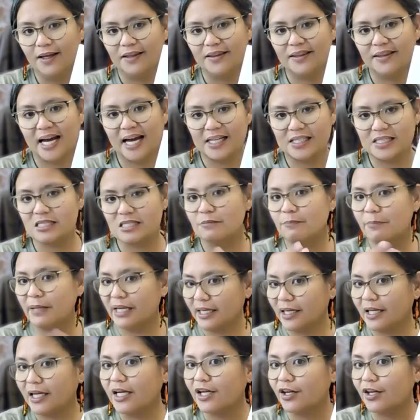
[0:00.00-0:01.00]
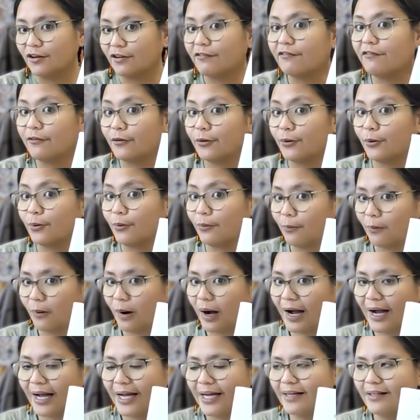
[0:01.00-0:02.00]
that's been here for a
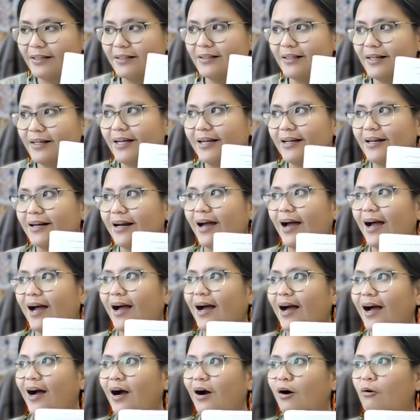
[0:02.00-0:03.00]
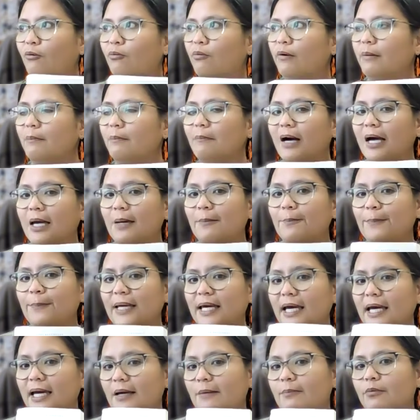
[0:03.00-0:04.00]
while and how we might
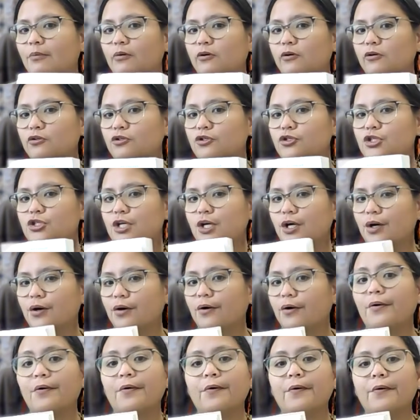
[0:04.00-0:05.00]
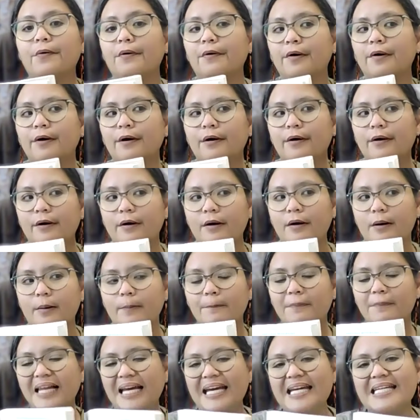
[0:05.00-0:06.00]
be able to
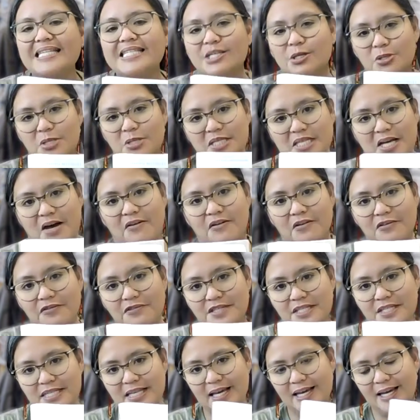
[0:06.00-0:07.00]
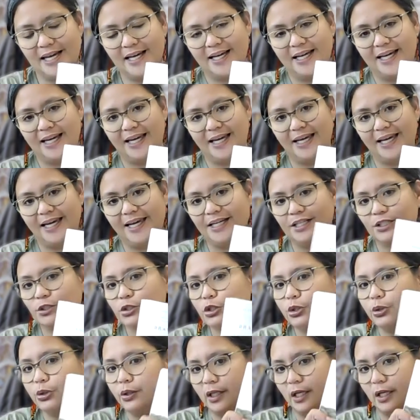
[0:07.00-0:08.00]
place ourselves
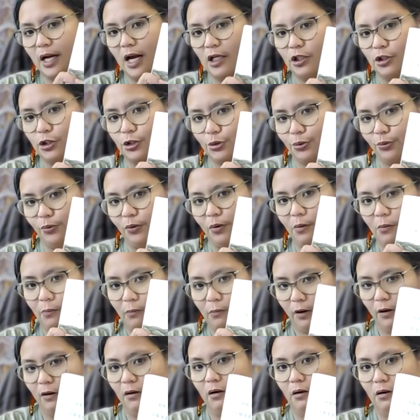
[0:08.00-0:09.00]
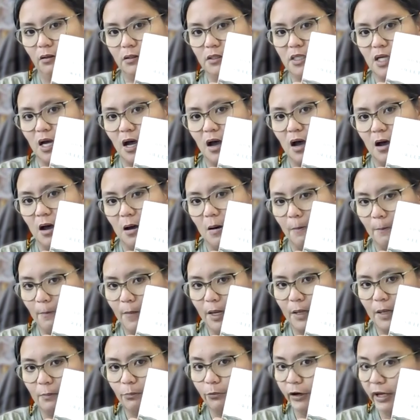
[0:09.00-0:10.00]
into the natural world.
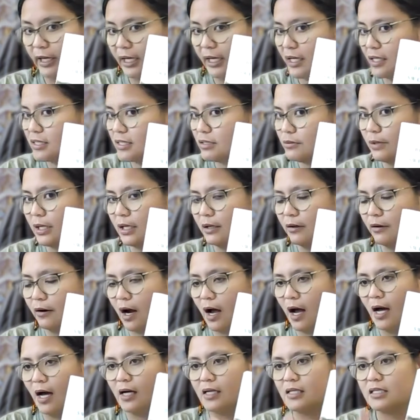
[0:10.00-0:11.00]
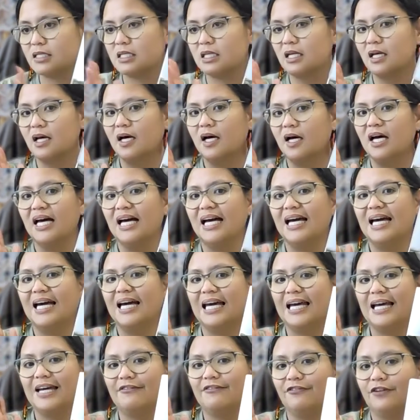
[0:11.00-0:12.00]
And Breeding Sweetgrass,
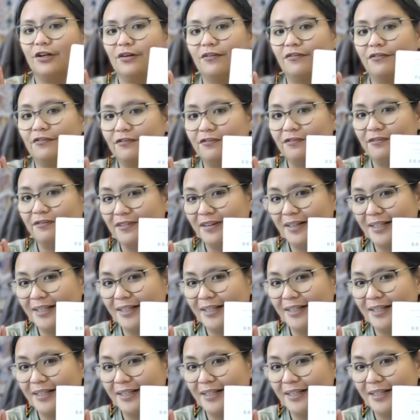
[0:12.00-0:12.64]
if you've